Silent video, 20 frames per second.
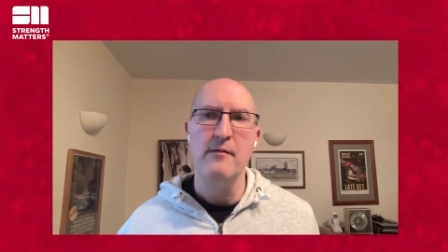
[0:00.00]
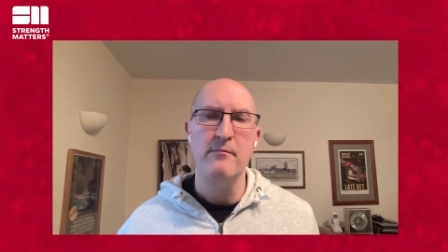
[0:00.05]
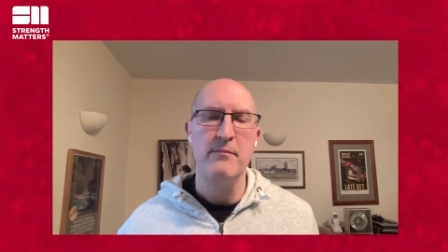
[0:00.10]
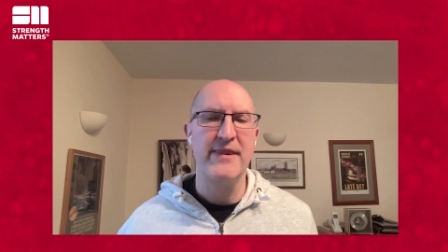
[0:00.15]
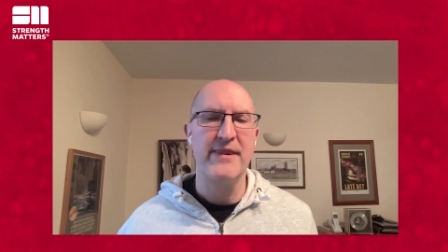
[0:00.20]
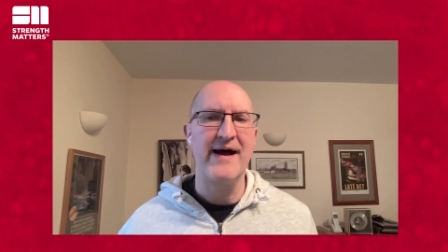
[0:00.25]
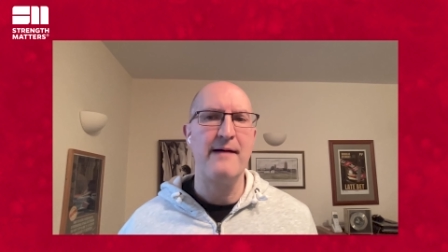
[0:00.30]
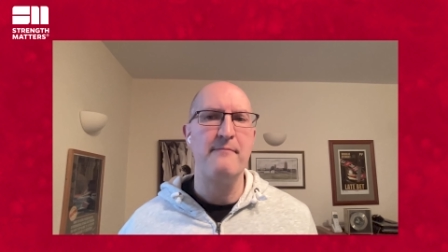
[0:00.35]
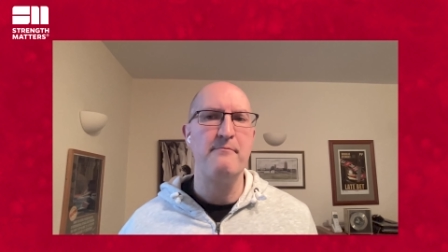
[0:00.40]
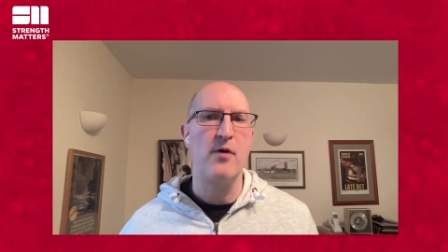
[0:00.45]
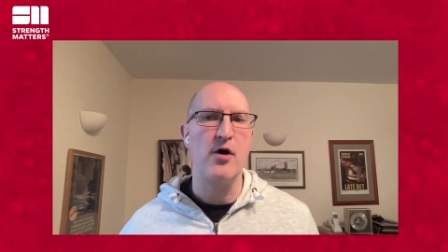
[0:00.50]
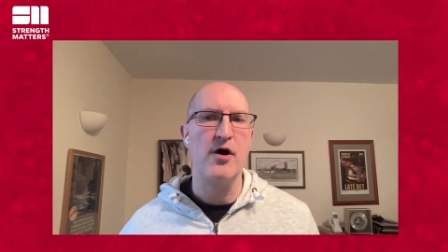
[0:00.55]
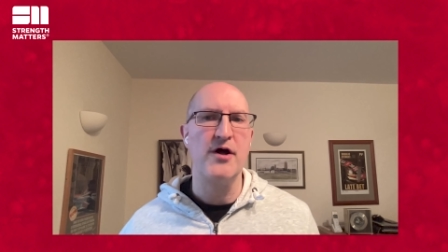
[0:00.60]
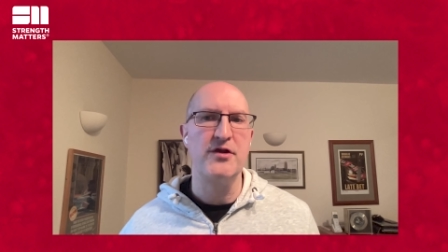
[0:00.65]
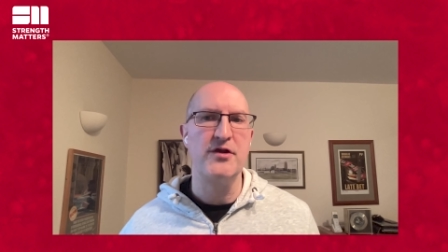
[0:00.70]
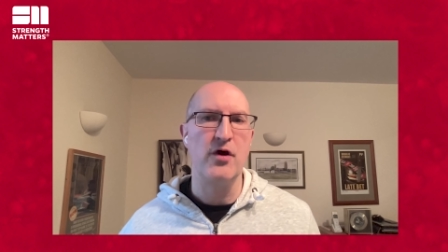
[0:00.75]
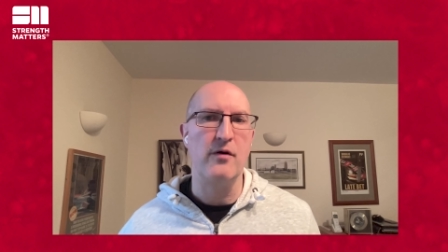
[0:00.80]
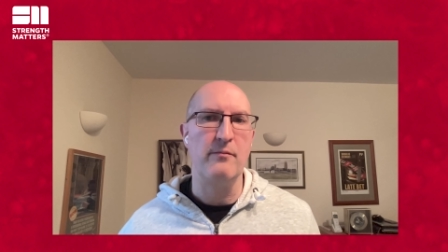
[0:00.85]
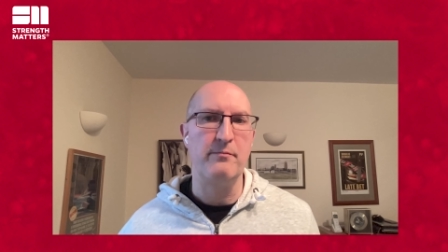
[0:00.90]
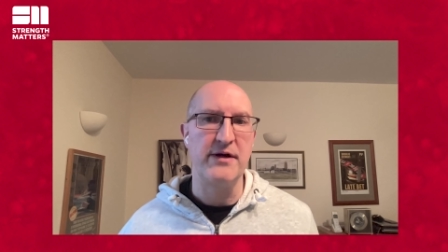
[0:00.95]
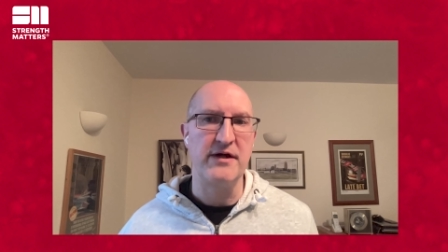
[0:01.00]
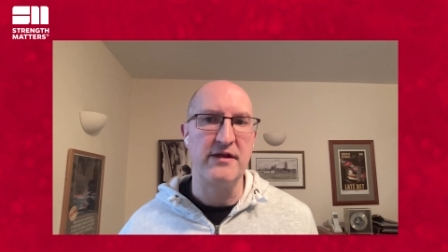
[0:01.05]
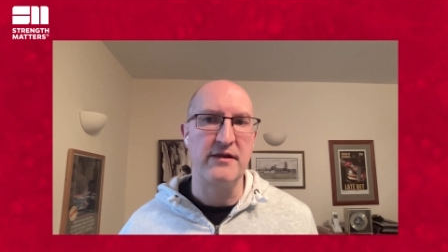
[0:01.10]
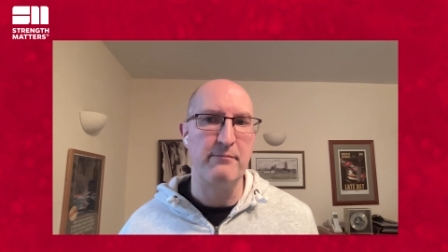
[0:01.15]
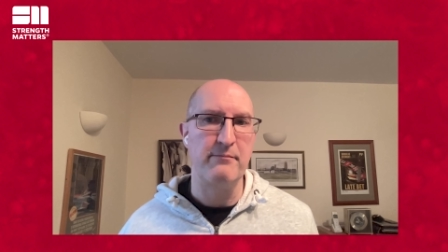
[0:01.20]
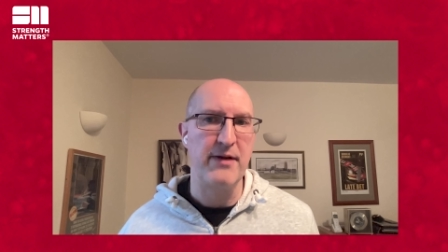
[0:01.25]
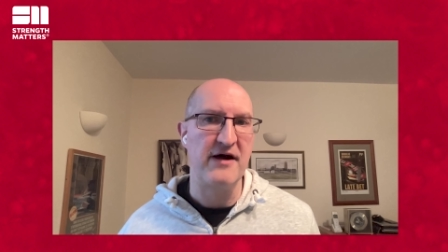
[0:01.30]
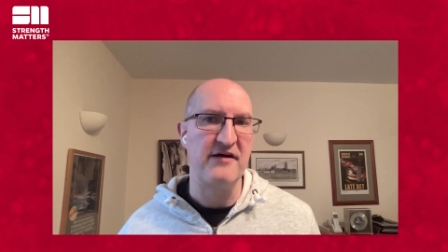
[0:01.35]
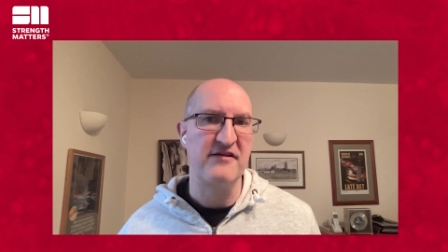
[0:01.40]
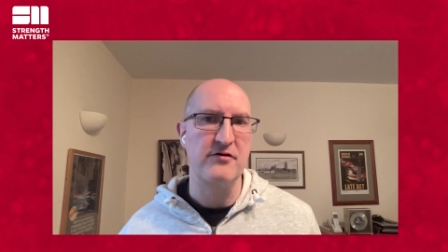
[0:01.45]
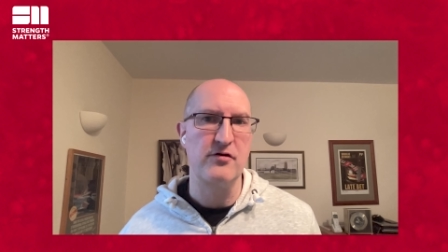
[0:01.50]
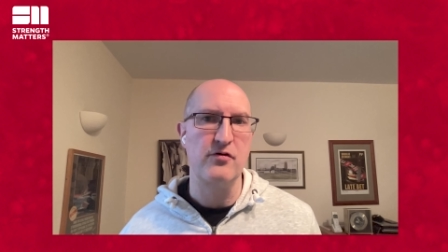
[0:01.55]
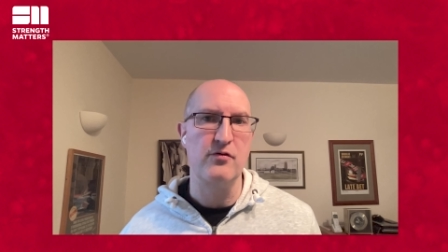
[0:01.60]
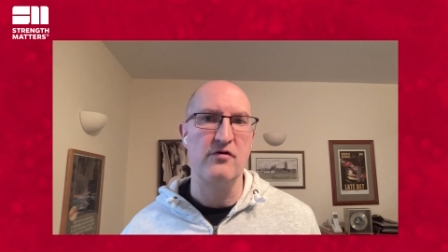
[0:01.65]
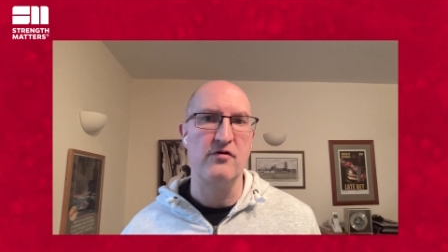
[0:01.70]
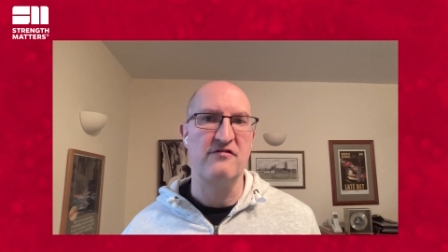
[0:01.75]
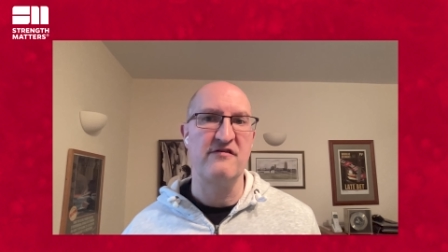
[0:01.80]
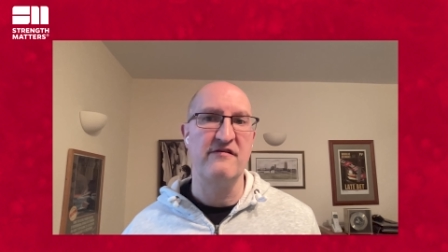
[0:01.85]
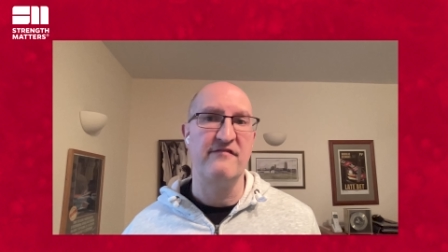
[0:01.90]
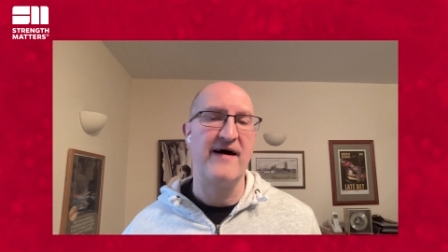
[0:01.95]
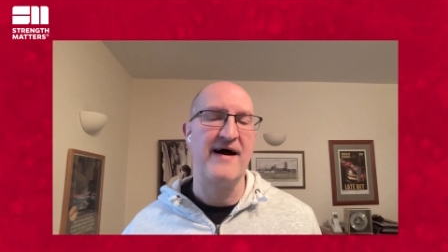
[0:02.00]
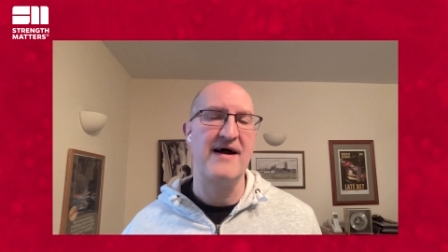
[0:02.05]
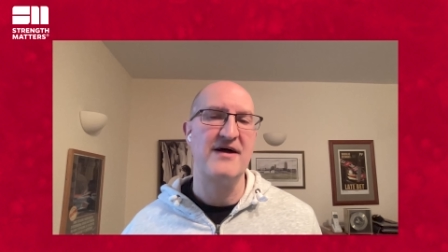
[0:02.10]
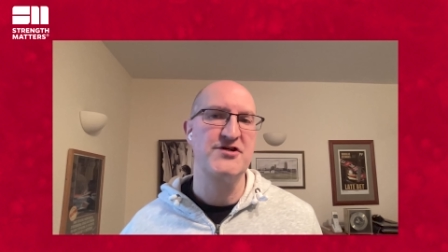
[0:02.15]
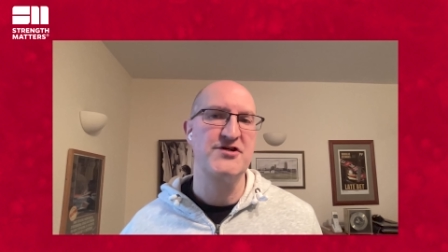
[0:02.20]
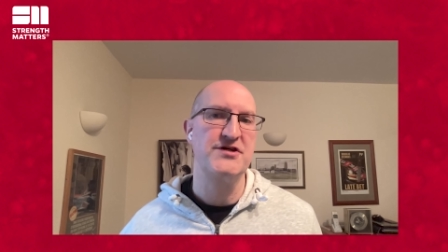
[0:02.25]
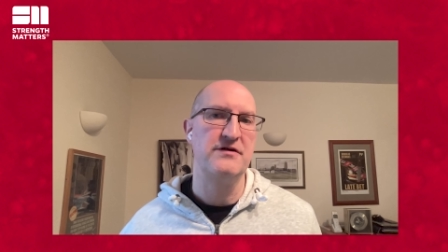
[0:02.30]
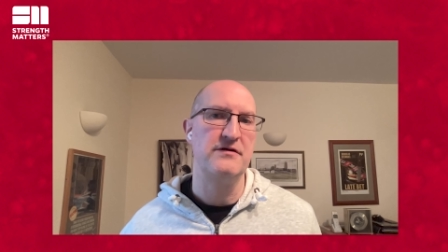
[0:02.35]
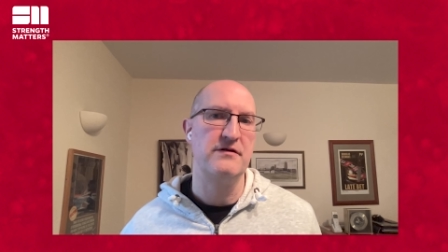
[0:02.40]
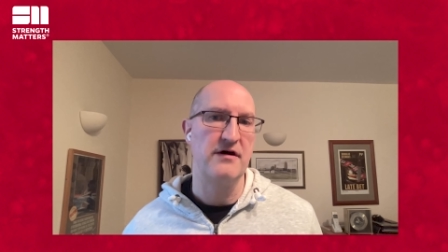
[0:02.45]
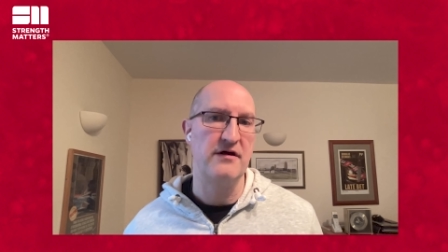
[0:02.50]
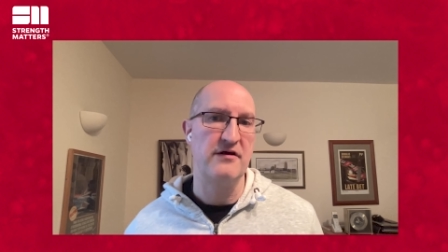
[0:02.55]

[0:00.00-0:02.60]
but that might not be the best course of action,